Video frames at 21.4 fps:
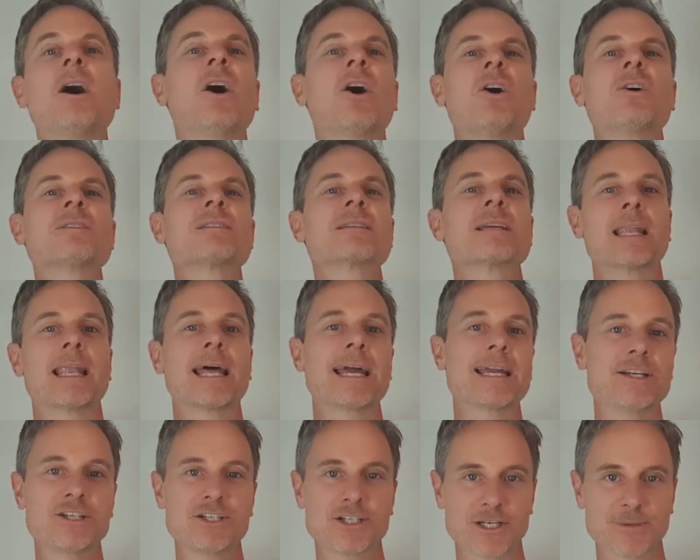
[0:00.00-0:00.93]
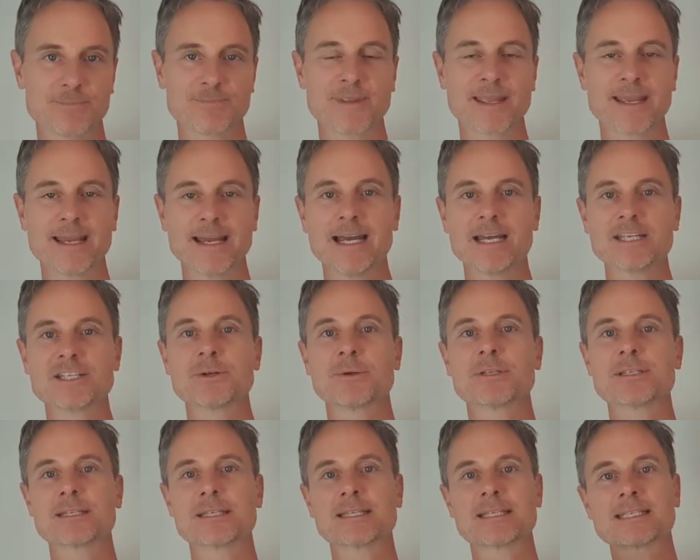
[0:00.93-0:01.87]
oscillation. So
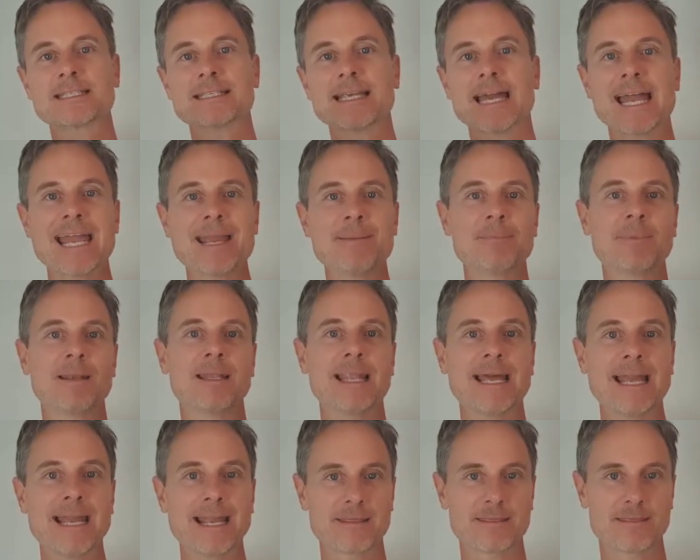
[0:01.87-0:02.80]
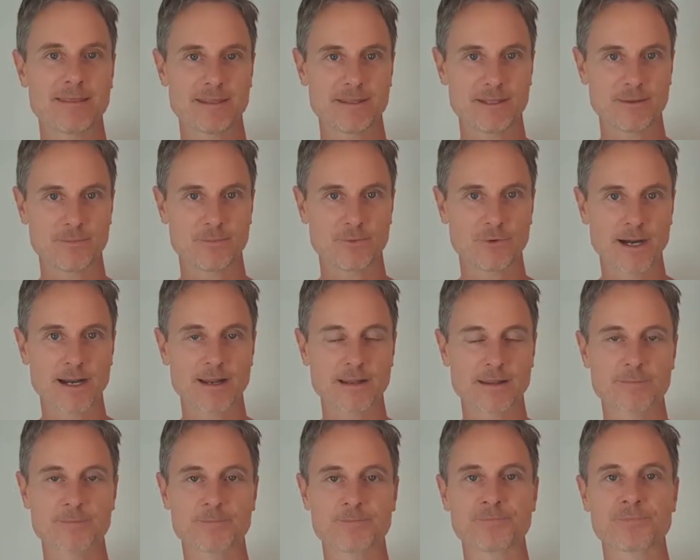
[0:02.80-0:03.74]
it's the same length in the
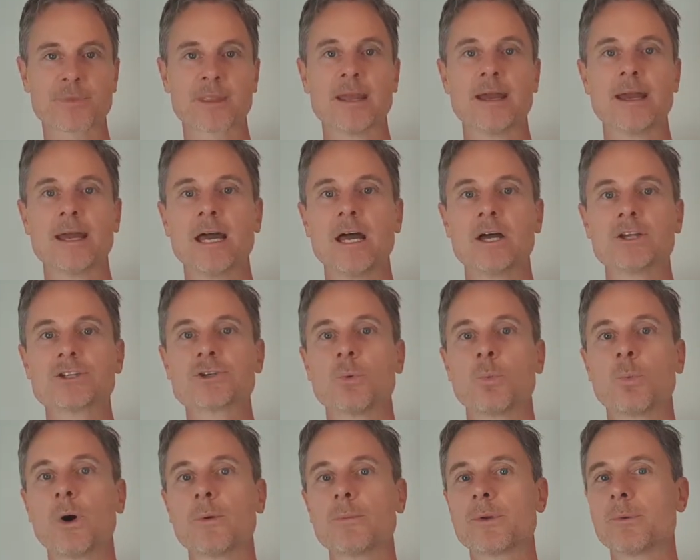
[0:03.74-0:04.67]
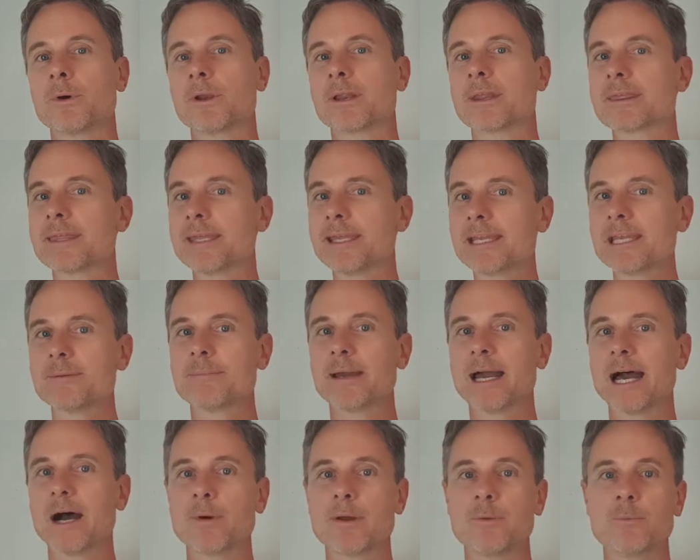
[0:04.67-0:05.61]
breath. So what we want to think
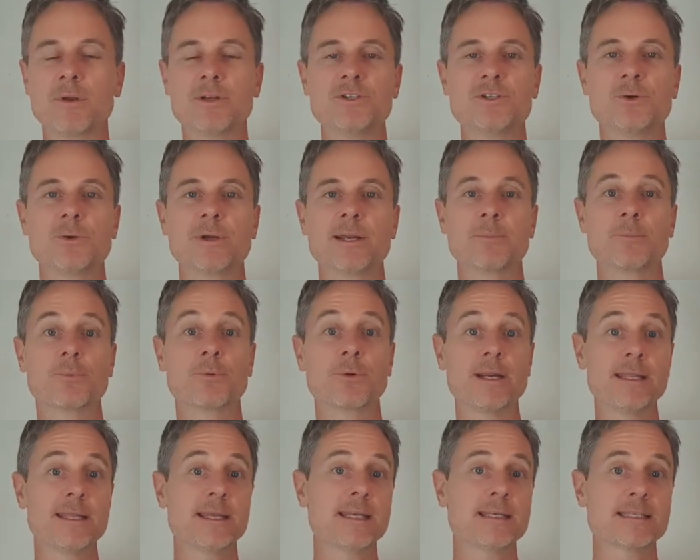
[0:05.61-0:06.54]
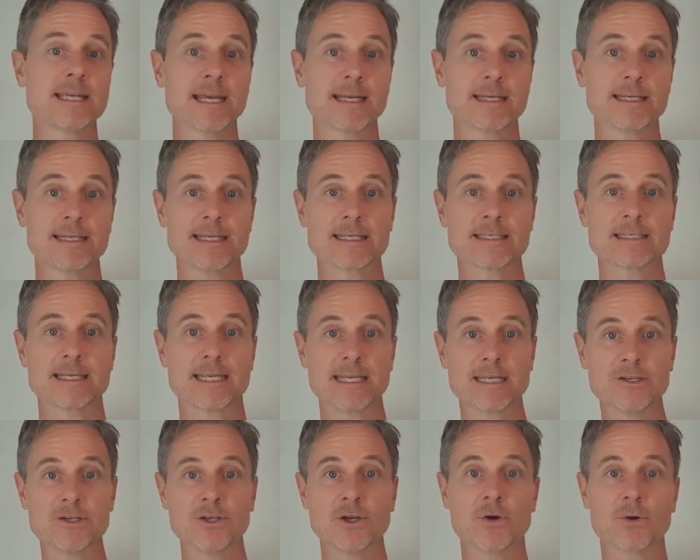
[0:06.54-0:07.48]
about when we're doing breathing techniques
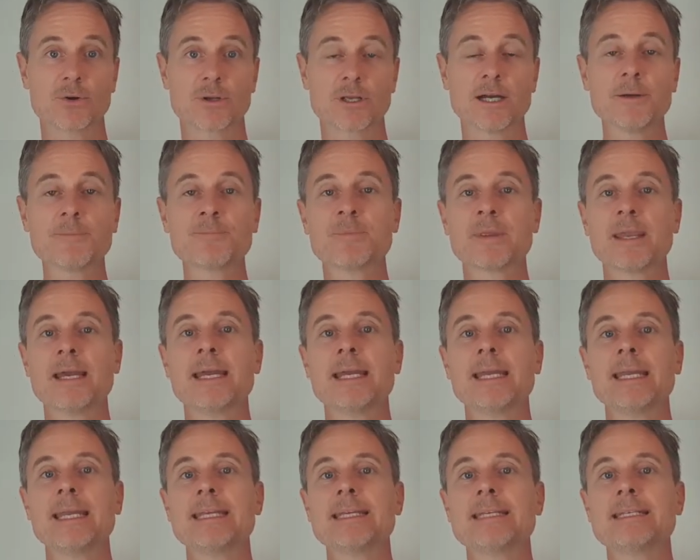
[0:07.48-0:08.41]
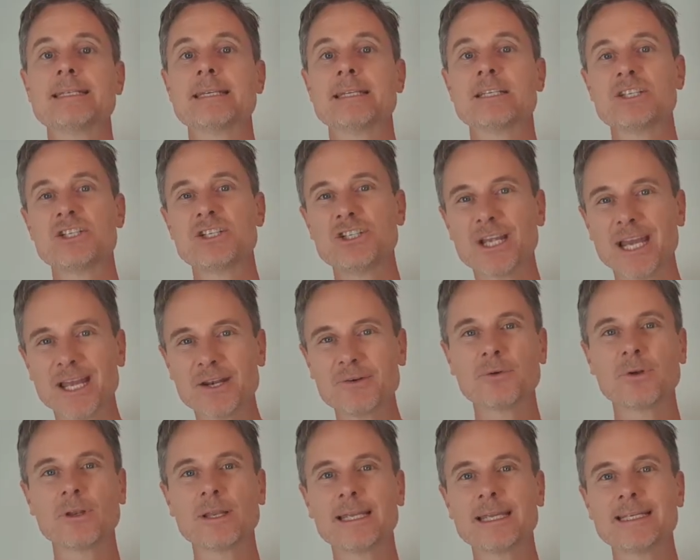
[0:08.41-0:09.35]
in yoga is that
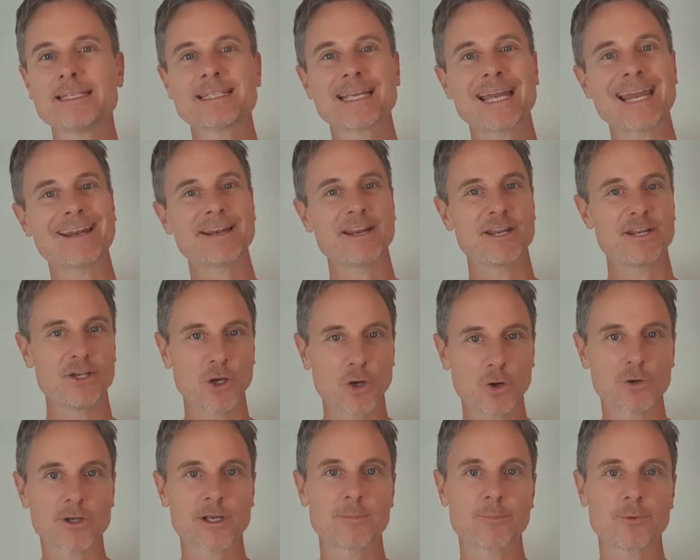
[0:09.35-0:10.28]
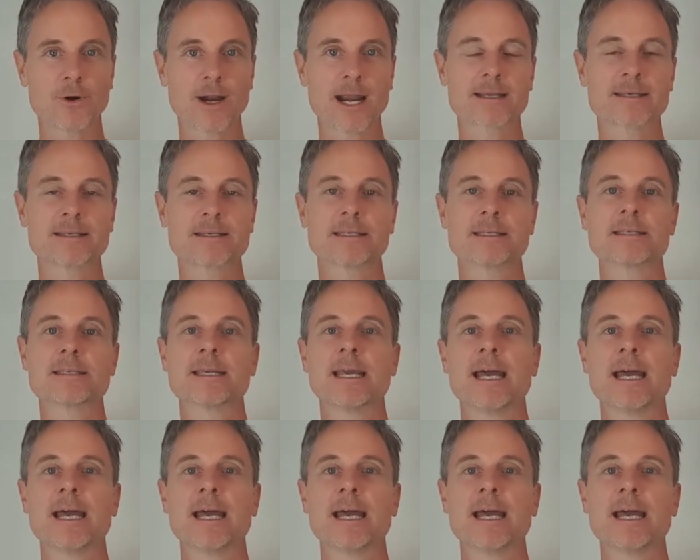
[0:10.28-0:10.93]
generally, say in a yoga practice,